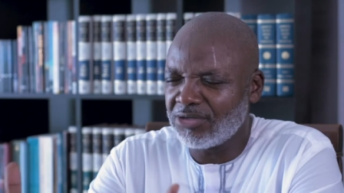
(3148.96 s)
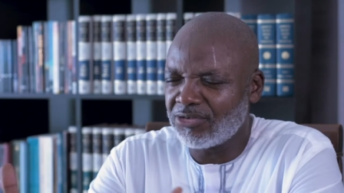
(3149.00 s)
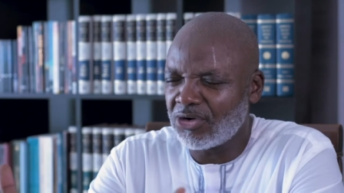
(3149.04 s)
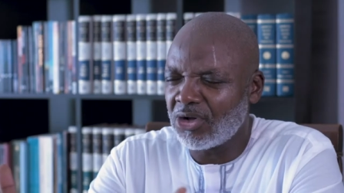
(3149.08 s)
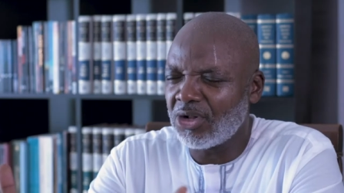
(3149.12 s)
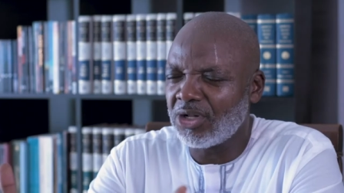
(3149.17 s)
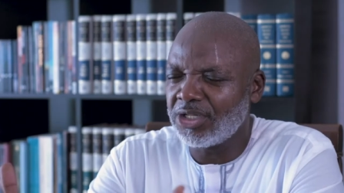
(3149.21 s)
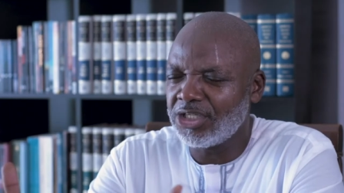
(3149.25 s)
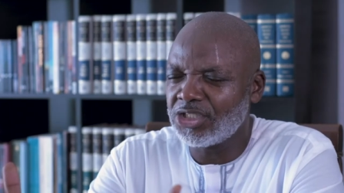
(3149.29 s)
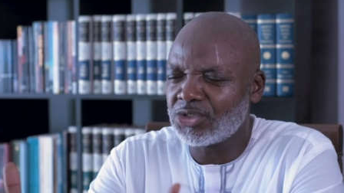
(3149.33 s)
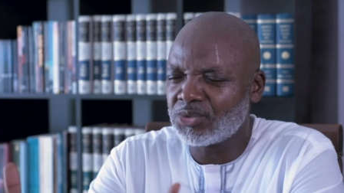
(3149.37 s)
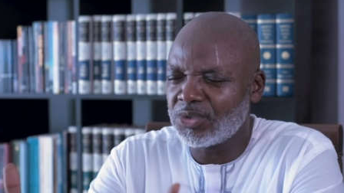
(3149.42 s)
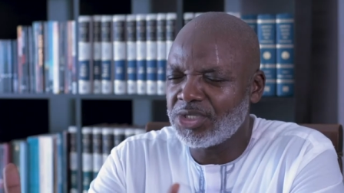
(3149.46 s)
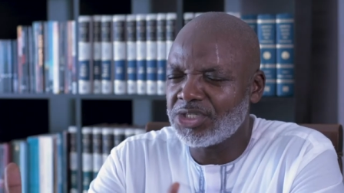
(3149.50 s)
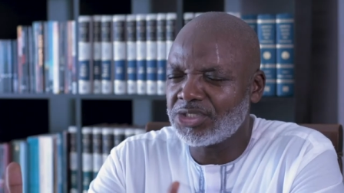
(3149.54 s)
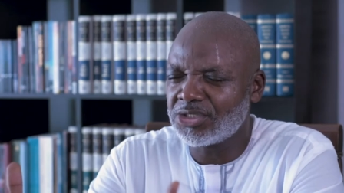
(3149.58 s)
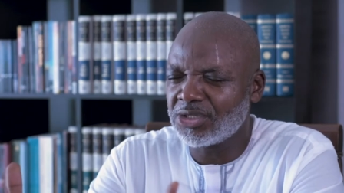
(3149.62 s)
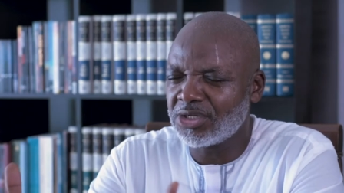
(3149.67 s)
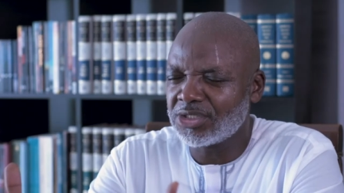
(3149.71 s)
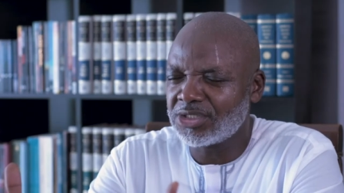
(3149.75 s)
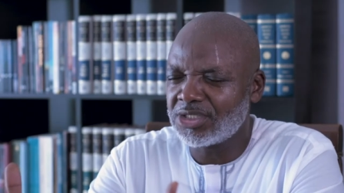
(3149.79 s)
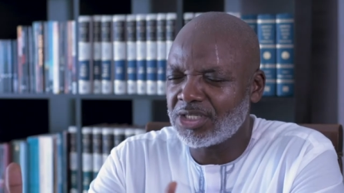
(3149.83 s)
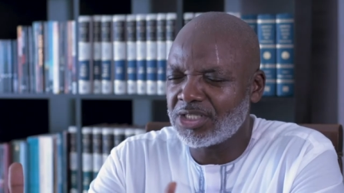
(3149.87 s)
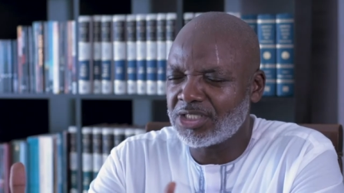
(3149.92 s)
of all His
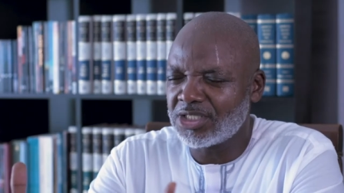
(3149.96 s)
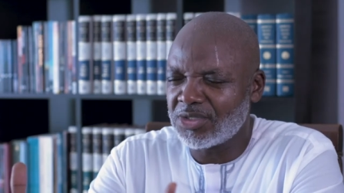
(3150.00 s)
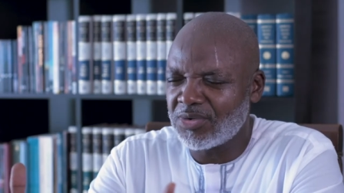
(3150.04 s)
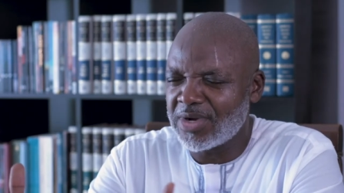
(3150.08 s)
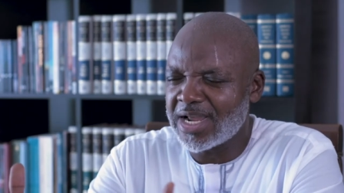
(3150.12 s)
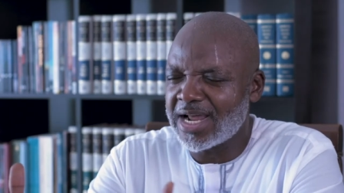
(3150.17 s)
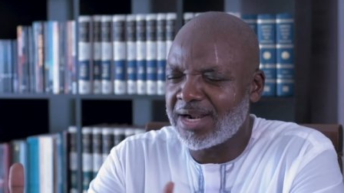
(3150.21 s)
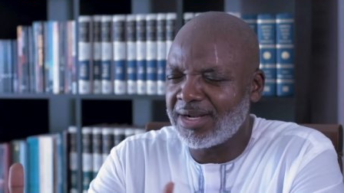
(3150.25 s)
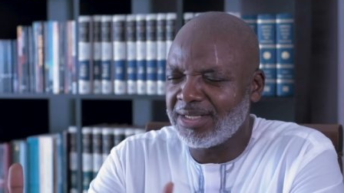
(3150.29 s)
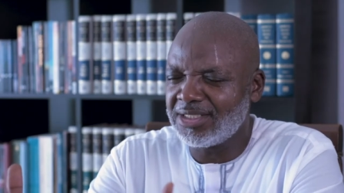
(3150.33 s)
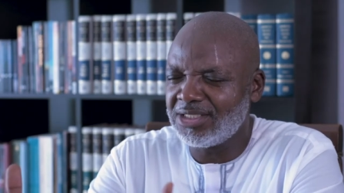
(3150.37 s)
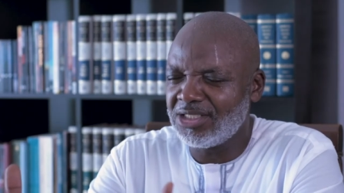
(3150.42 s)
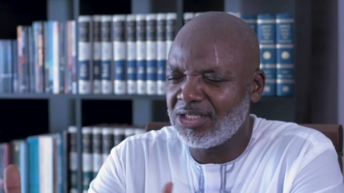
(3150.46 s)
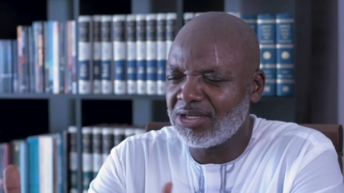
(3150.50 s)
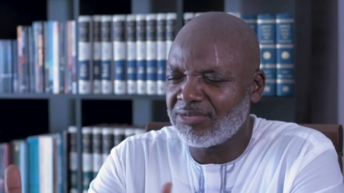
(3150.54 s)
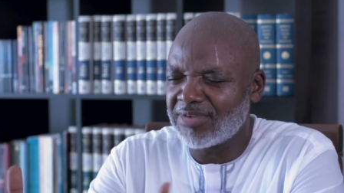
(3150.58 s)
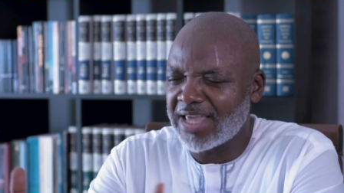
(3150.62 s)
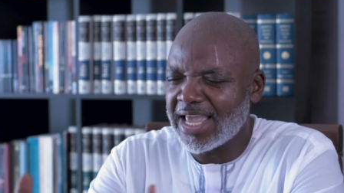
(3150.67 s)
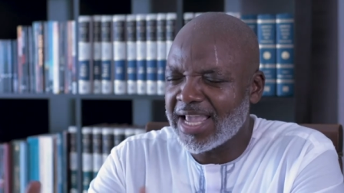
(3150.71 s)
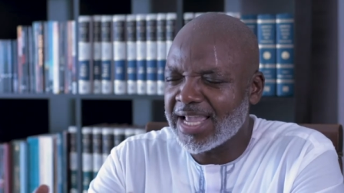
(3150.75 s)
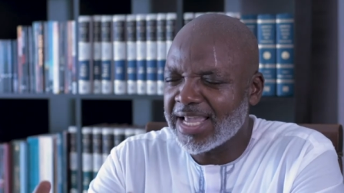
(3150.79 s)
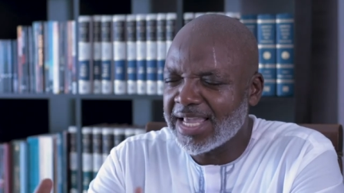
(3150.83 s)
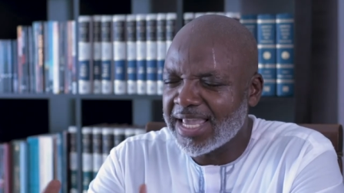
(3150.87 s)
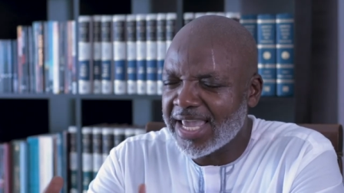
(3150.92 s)
resources, the reality of
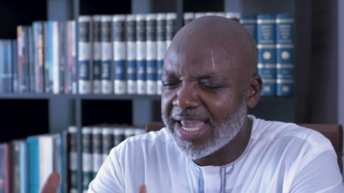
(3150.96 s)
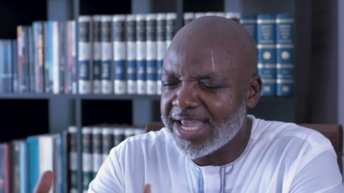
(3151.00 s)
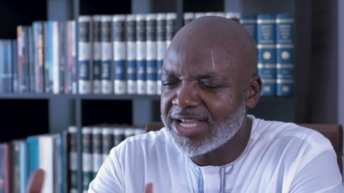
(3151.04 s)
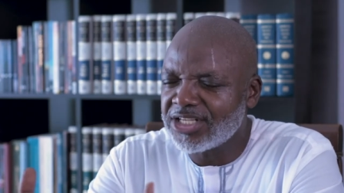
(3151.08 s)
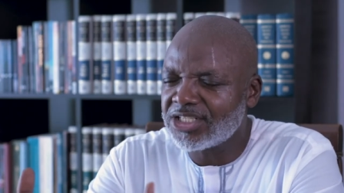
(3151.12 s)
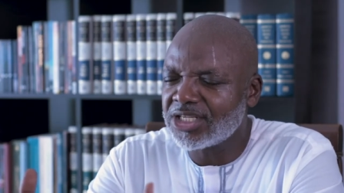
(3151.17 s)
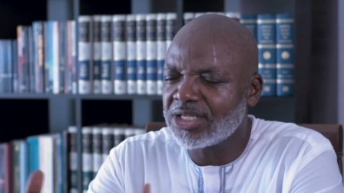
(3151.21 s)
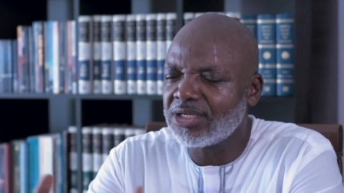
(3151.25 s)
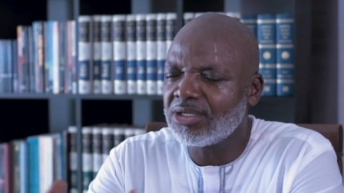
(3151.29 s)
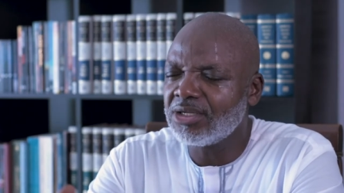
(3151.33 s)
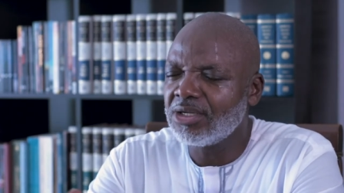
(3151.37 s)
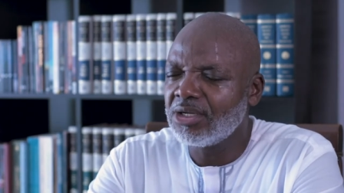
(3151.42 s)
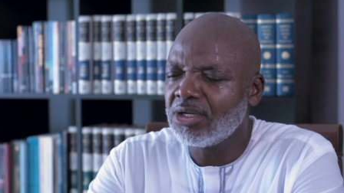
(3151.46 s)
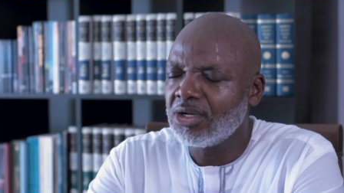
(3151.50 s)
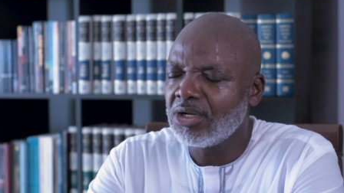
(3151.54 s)
engaging